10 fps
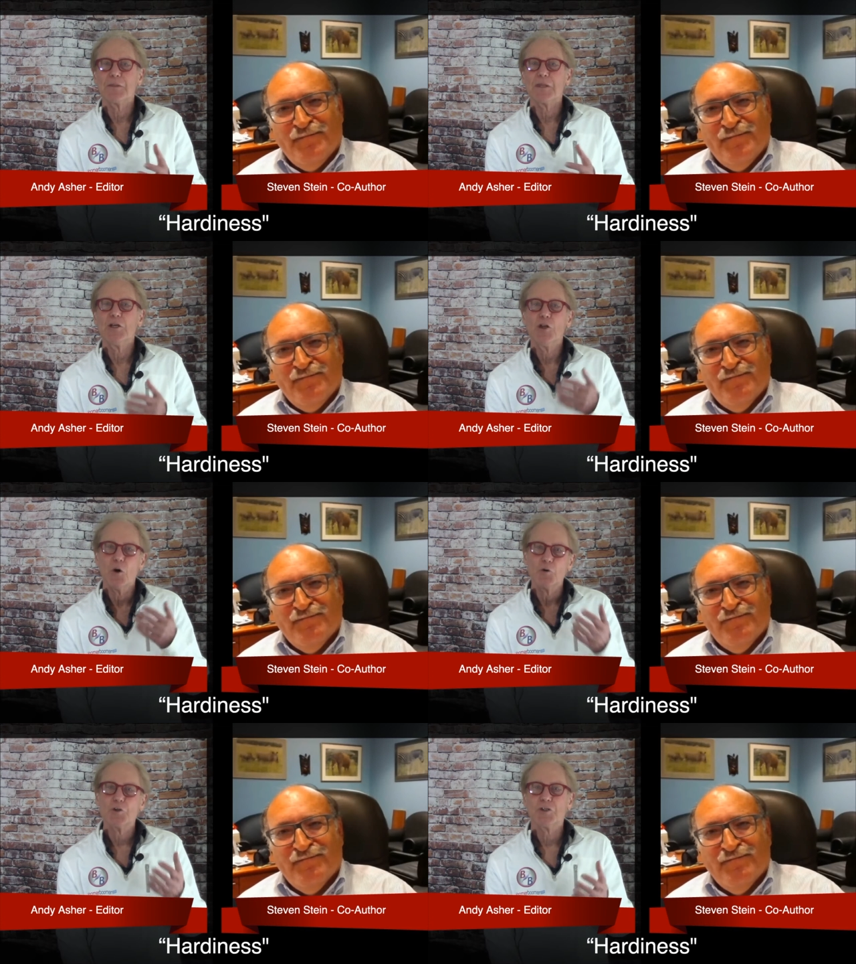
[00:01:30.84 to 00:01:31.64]

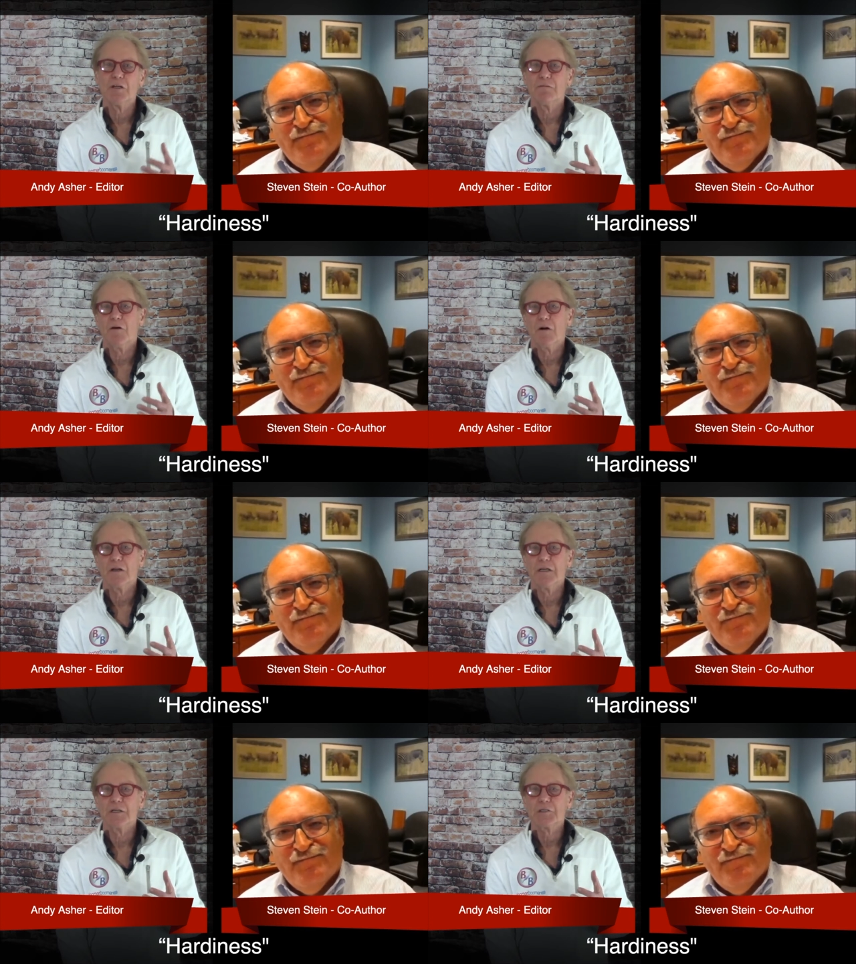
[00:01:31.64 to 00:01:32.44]
Speaker 1: notion of
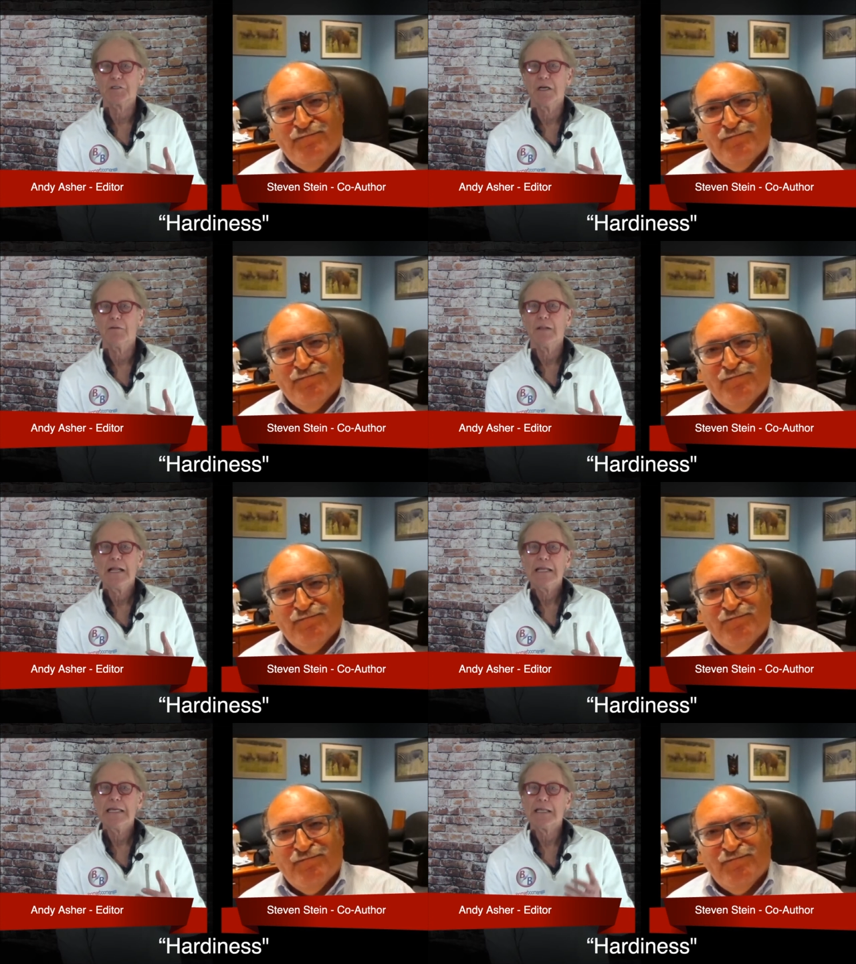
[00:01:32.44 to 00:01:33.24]
hardiness. Now,
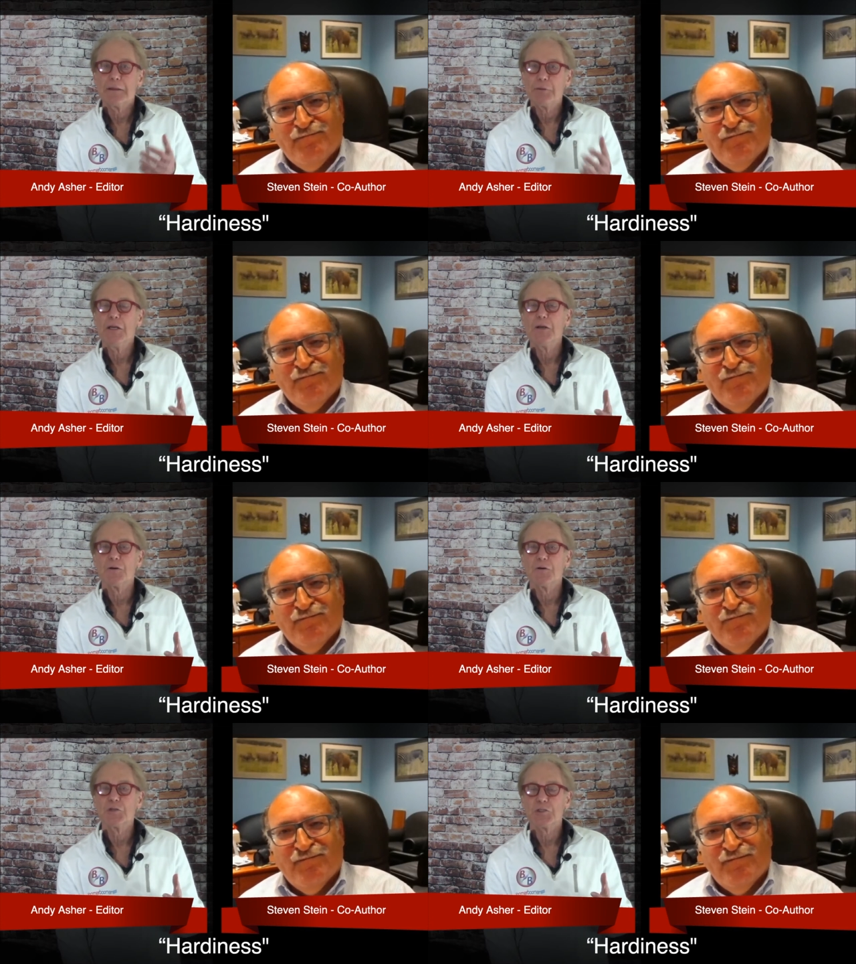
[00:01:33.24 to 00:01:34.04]
it
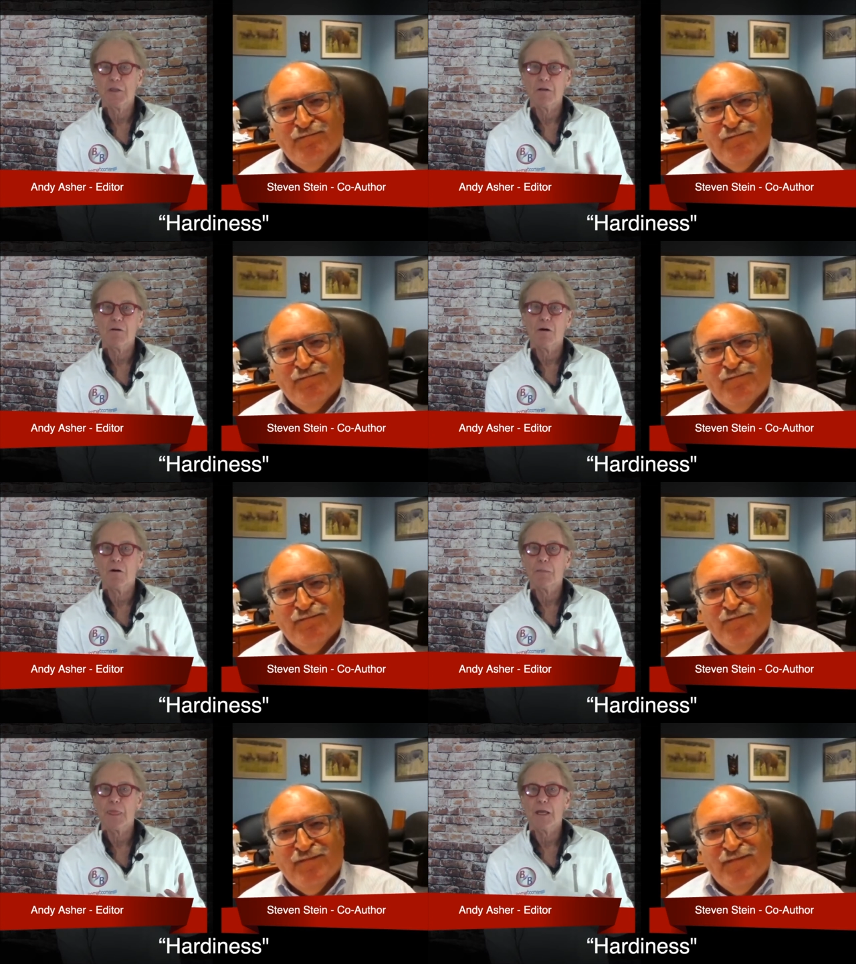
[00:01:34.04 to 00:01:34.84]
appears there
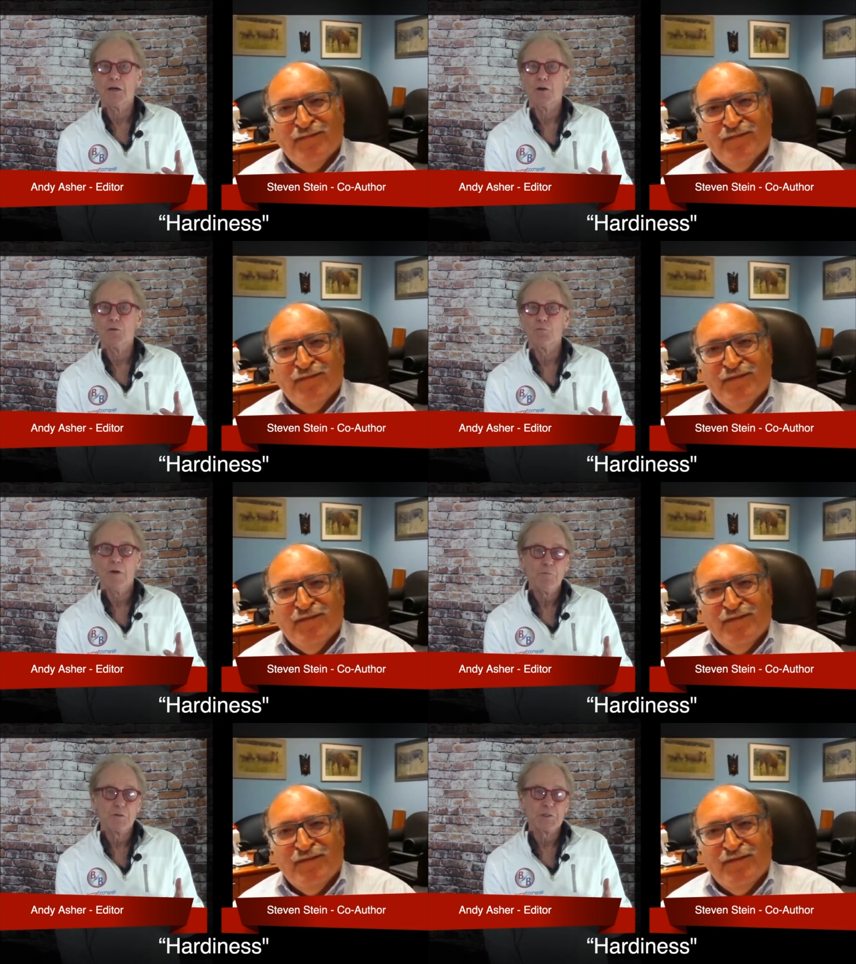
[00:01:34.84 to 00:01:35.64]
are
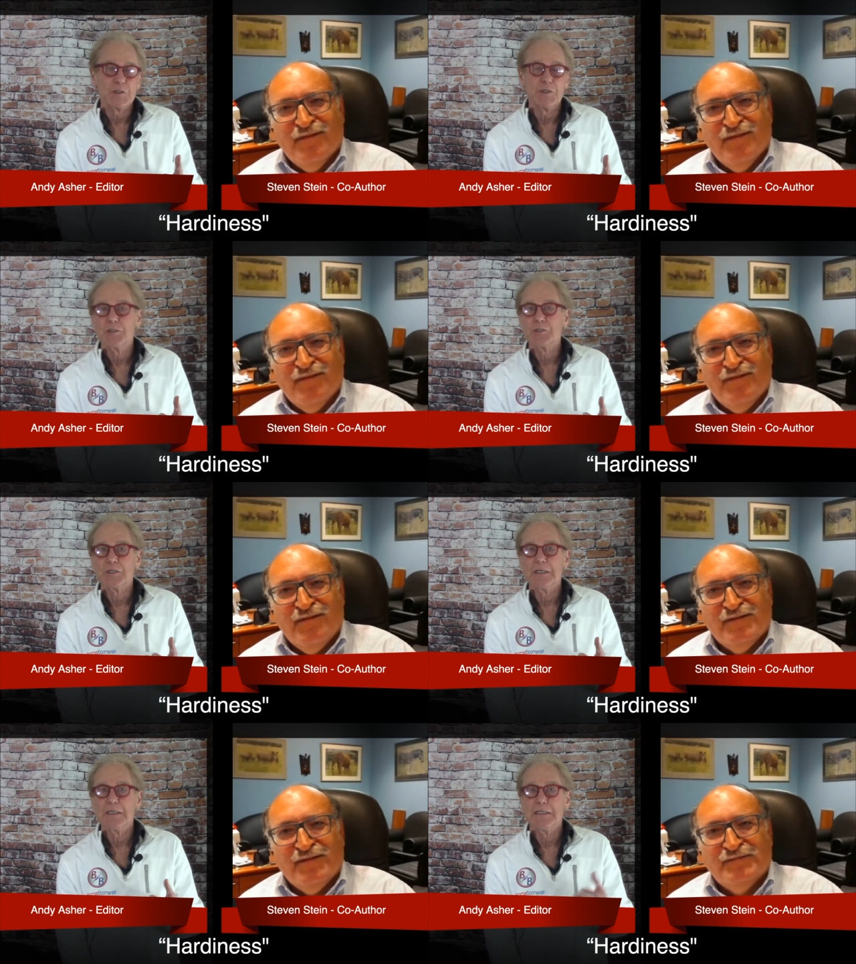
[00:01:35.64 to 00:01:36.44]
references
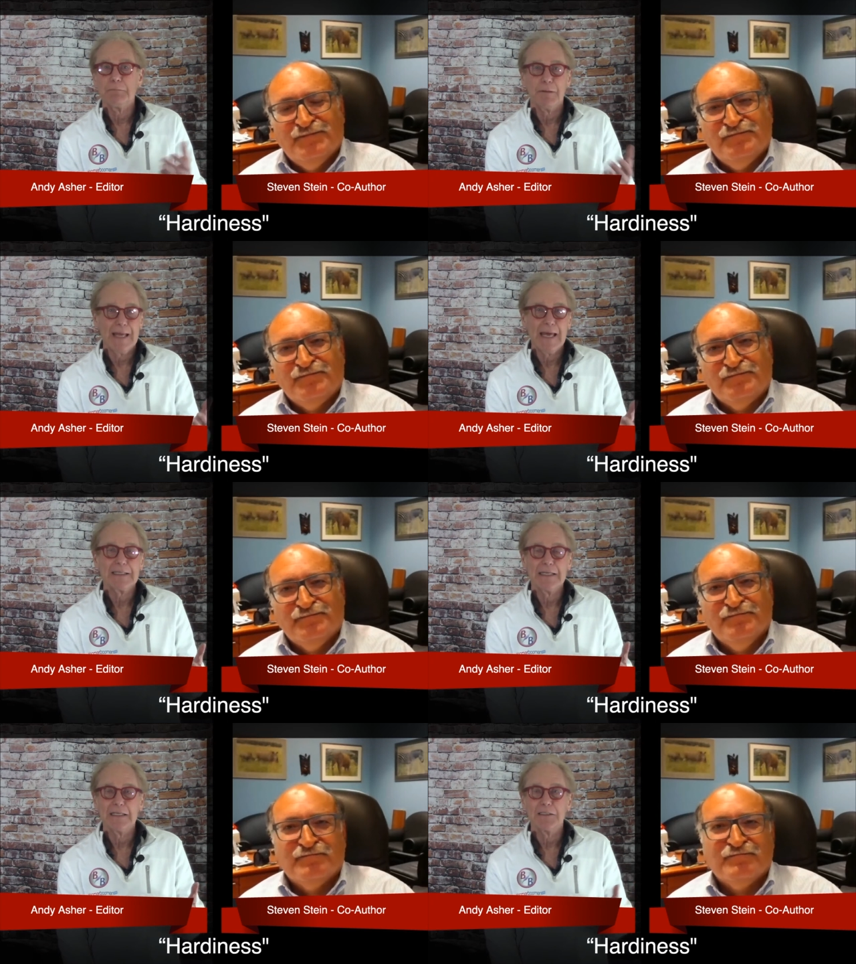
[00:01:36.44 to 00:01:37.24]
in the plant
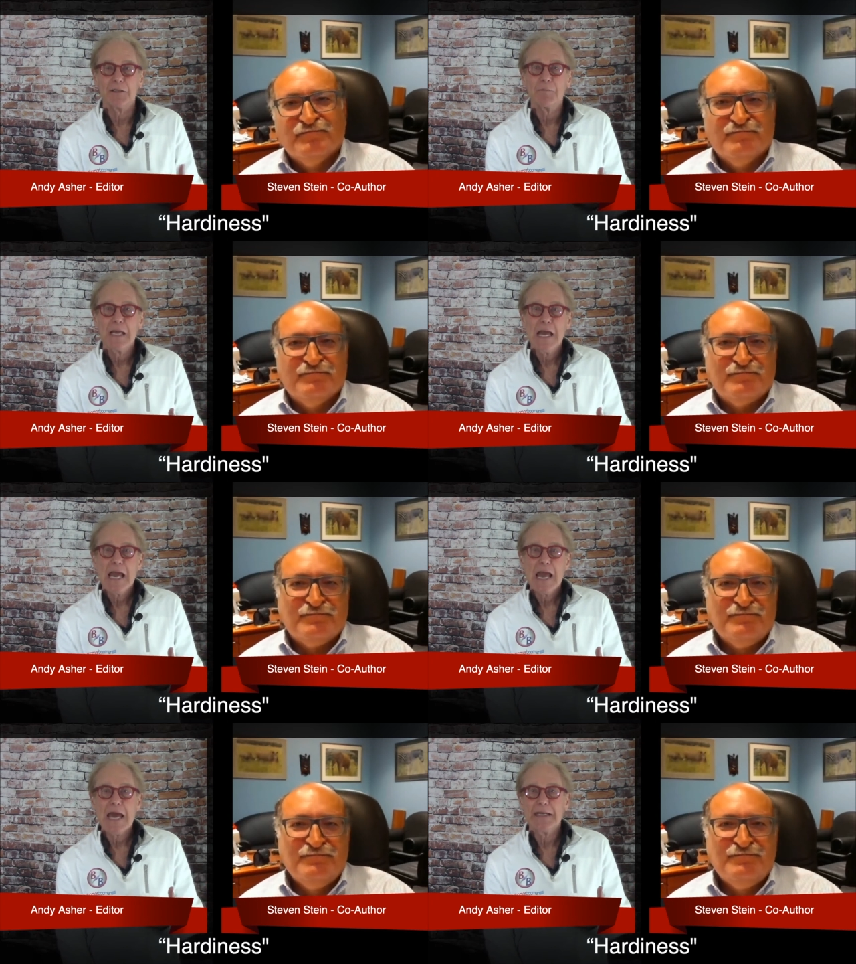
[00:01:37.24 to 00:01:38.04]
kingdom,
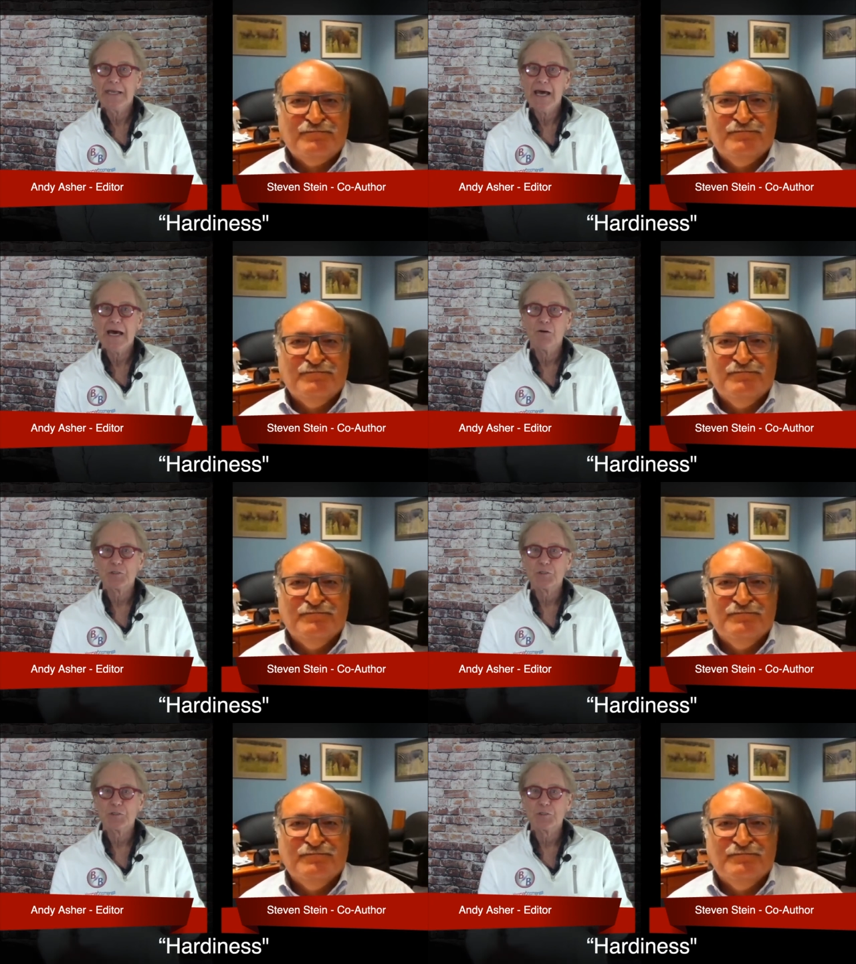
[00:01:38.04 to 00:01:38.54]
and now it's